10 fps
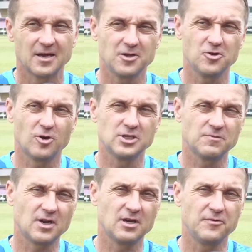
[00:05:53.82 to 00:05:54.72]
You know, it's
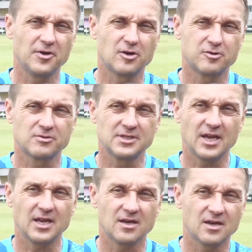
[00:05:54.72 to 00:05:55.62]
very difficult to
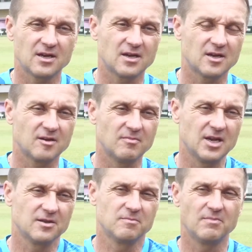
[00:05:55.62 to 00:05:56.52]
say.
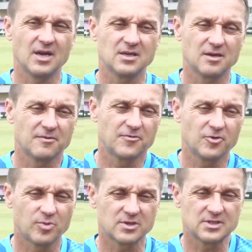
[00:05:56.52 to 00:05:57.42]
My
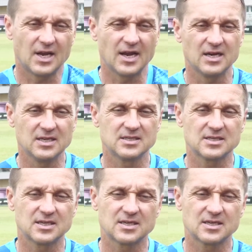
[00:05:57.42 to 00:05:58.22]
football style is,